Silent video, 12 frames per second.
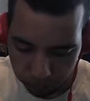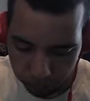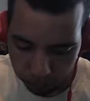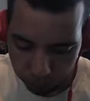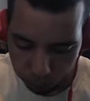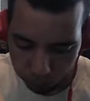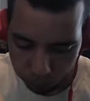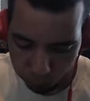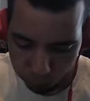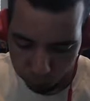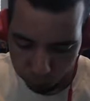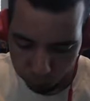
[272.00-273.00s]

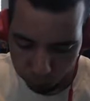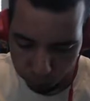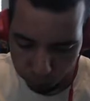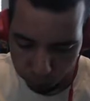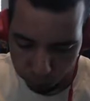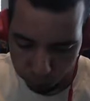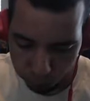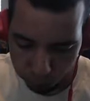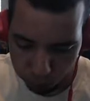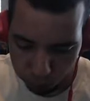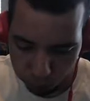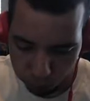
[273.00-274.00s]

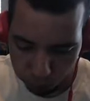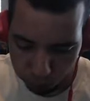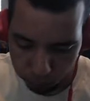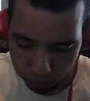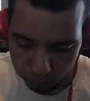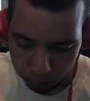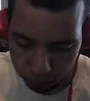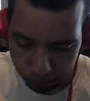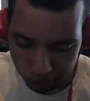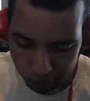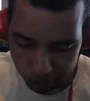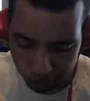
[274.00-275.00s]

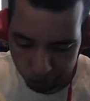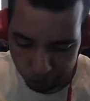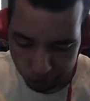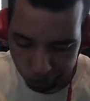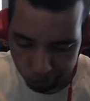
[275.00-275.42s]
(no one is talking)